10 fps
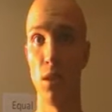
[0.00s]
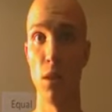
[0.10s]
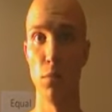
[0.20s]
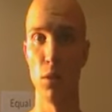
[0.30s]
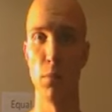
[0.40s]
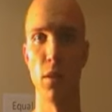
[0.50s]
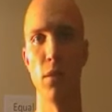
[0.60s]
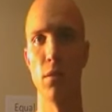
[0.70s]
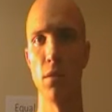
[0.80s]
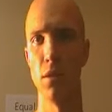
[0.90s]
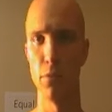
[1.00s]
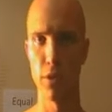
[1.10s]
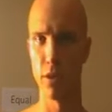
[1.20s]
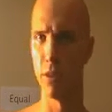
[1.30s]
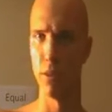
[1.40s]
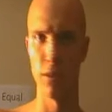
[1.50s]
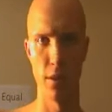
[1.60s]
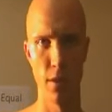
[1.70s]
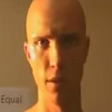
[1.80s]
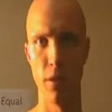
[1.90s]
name it, but
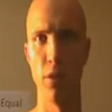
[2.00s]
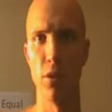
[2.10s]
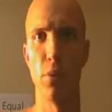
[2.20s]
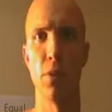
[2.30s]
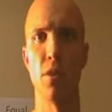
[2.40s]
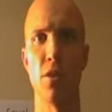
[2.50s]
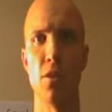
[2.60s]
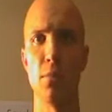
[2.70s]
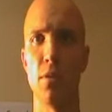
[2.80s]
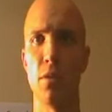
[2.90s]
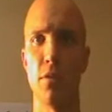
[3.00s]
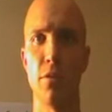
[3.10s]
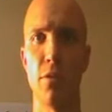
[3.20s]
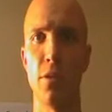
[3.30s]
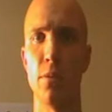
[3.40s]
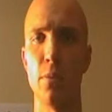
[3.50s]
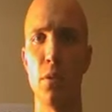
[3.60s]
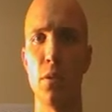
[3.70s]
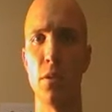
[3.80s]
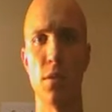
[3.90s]
obviously only when a relationship is further
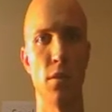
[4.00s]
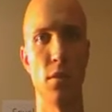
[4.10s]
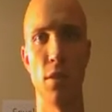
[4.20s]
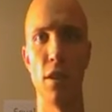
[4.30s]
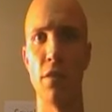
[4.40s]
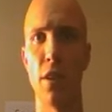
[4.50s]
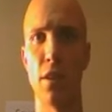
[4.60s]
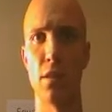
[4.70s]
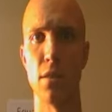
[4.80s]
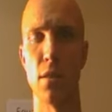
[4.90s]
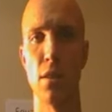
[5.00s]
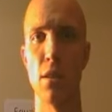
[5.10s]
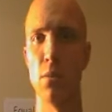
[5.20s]
more advanced.